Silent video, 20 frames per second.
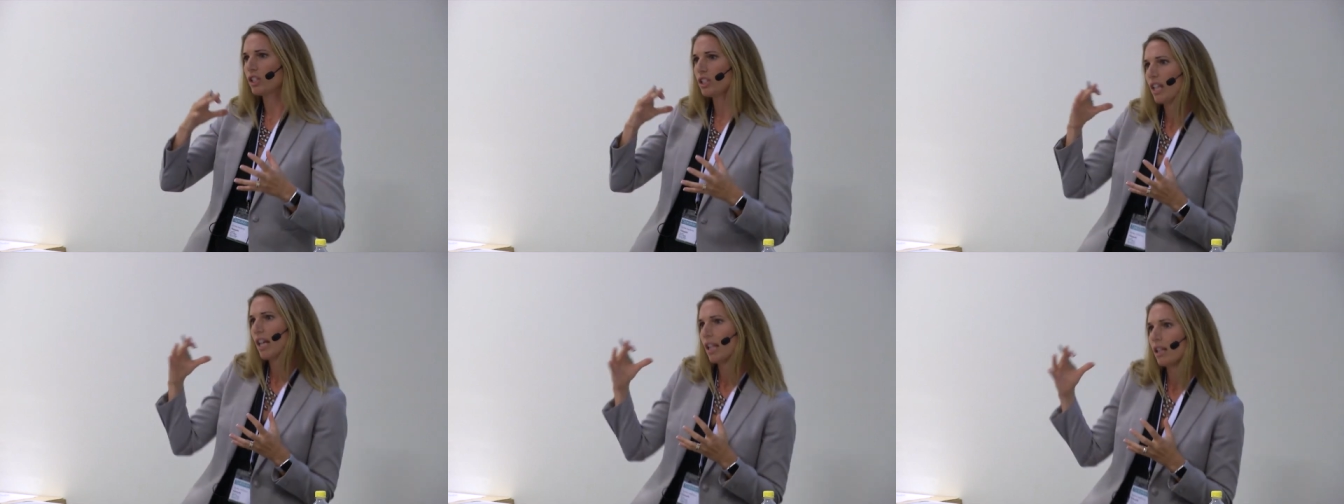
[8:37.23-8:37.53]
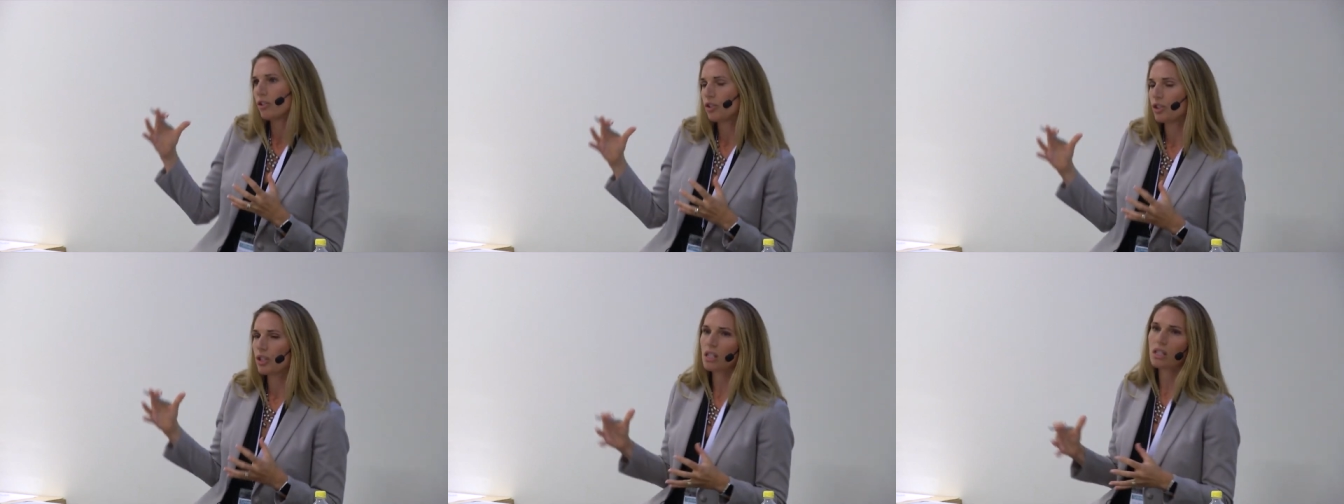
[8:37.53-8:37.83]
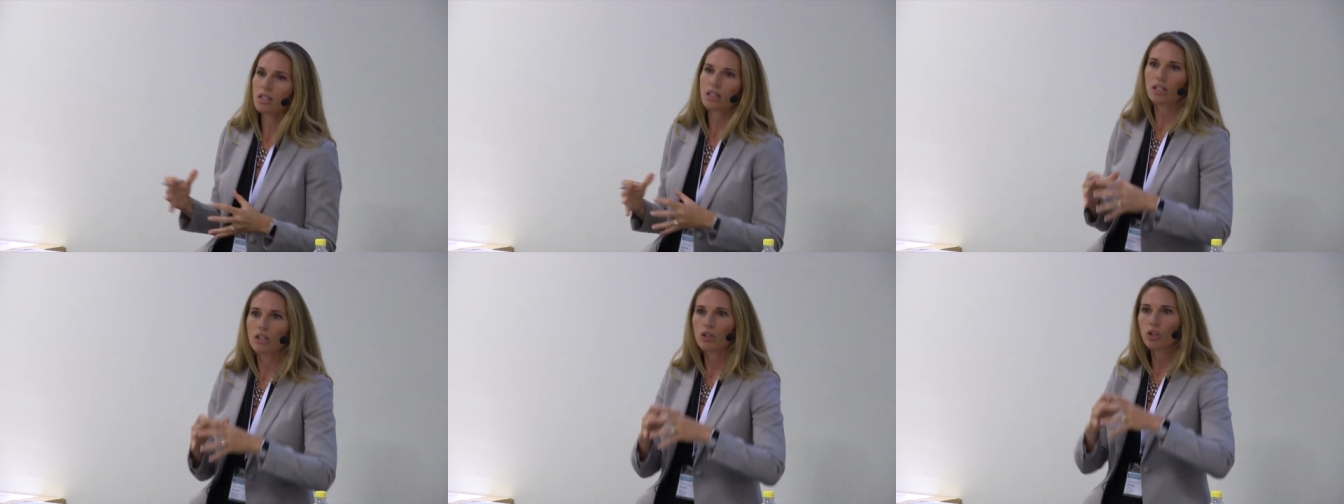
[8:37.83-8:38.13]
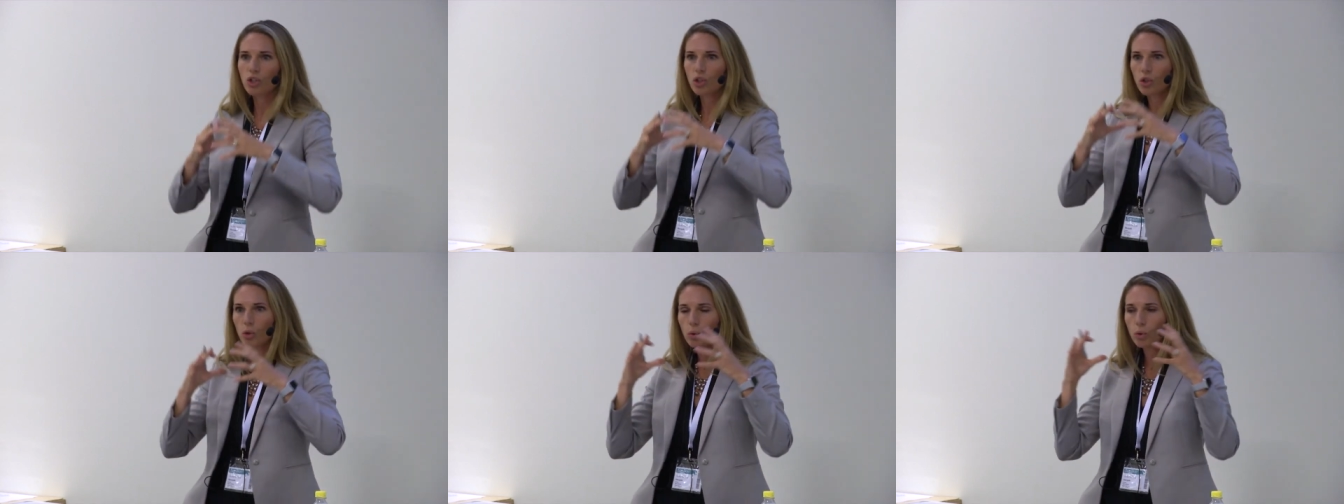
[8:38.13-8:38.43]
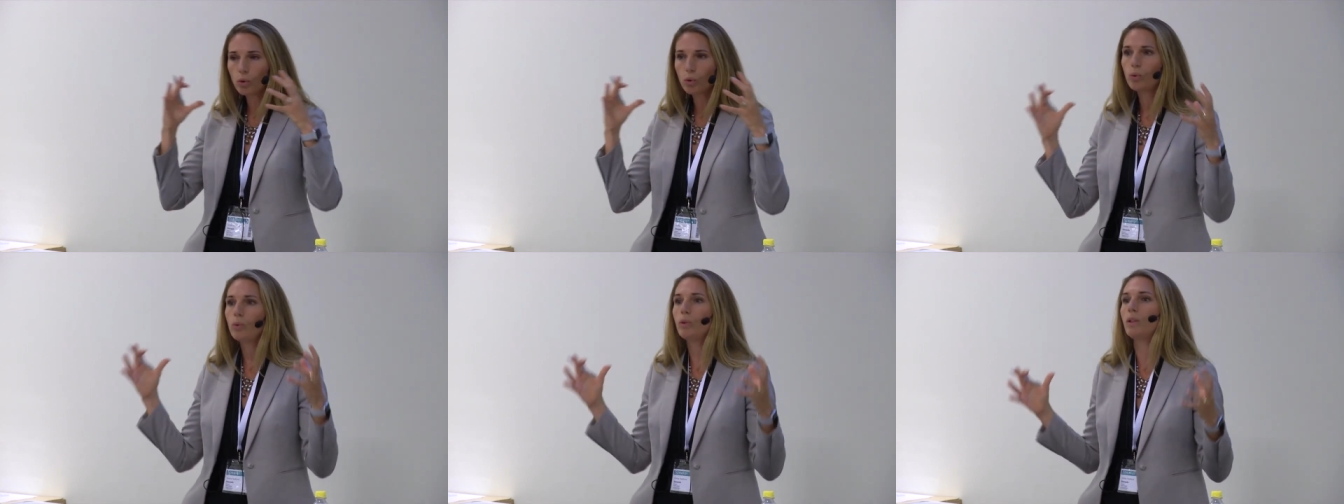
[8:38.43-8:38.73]
intelligence and it's so
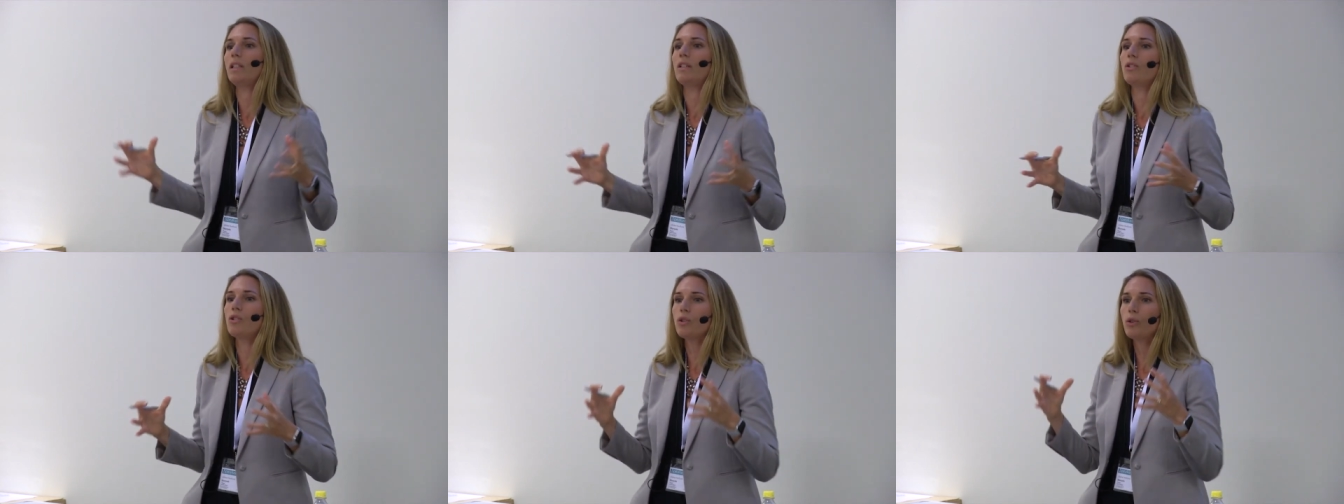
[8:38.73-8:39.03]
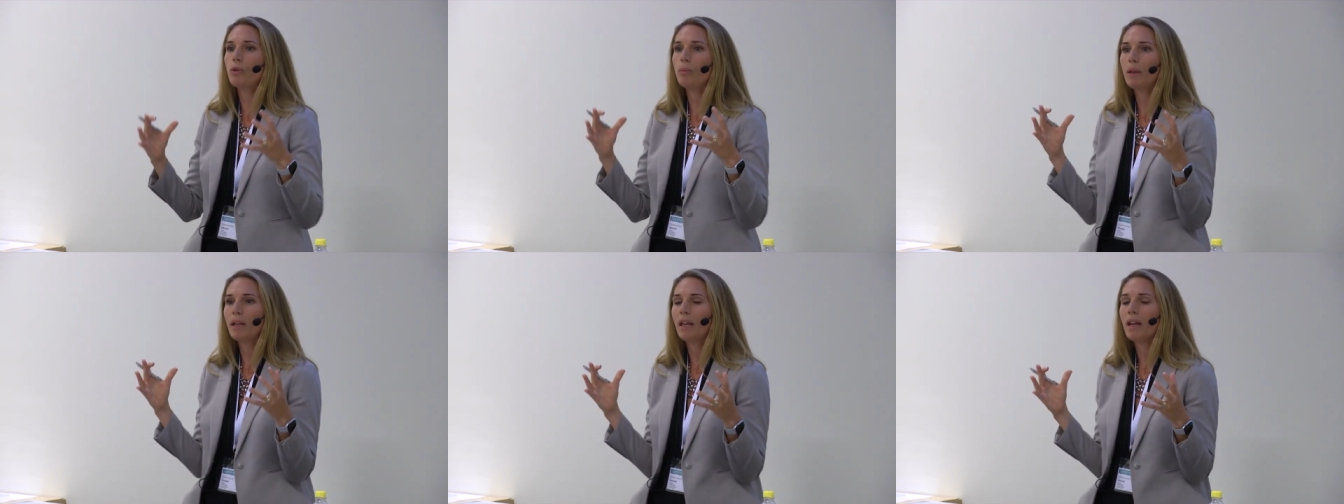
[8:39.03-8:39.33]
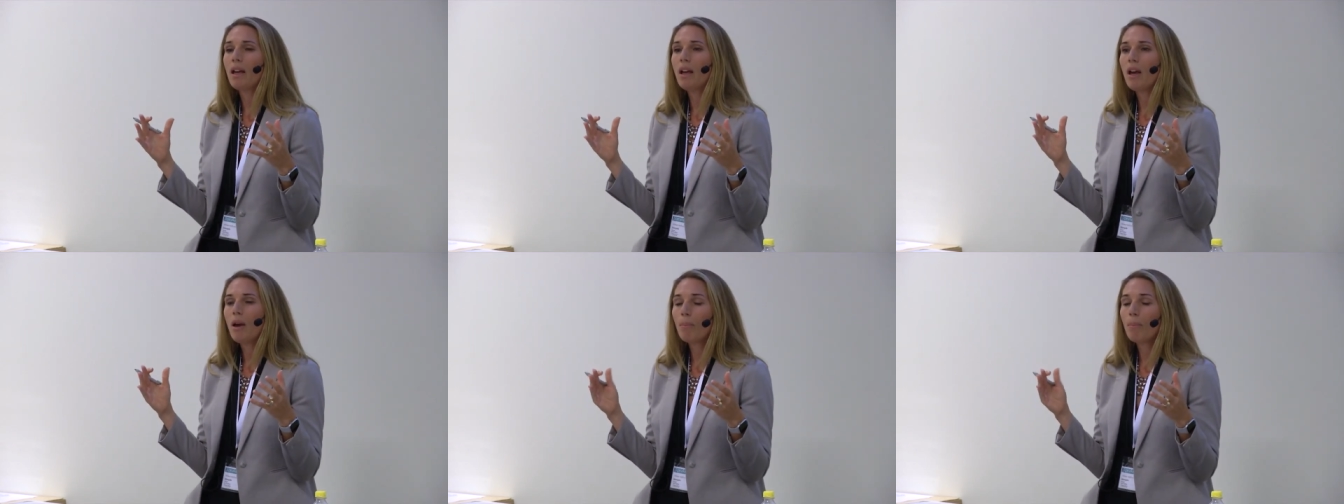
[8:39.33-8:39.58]
cool and it's so big,